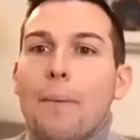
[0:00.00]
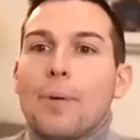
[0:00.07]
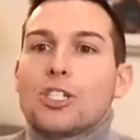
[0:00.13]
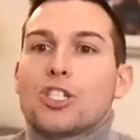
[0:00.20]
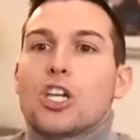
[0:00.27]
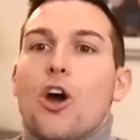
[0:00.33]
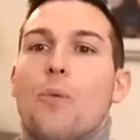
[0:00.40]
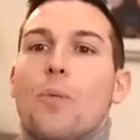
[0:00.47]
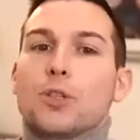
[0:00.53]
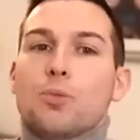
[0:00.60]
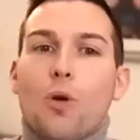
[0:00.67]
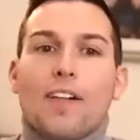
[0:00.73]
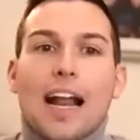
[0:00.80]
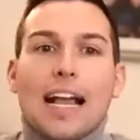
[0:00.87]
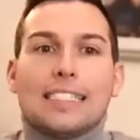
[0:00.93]
was she always
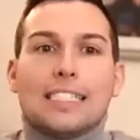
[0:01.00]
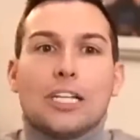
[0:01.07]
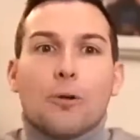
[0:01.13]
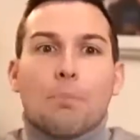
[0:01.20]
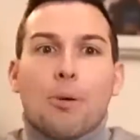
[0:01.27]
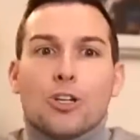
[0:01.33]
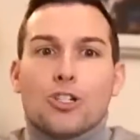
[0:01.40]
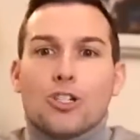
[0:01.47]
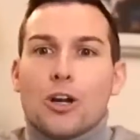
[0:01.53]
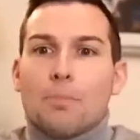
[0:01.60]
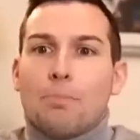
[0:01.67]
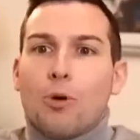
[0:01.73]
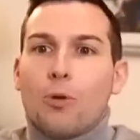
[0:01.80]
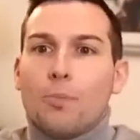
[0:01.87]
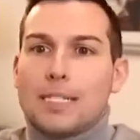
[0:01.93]
worried? I see her pushing her
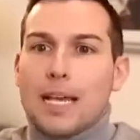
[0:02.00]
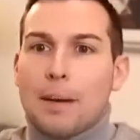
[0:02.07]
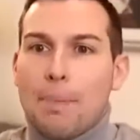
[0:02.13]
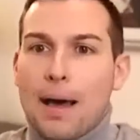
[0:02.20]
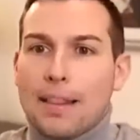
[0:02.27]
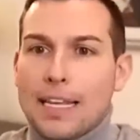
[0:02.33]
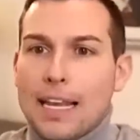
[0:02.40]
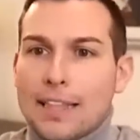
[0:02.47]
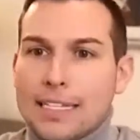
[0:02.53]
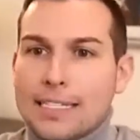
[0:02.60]
boobs up on the other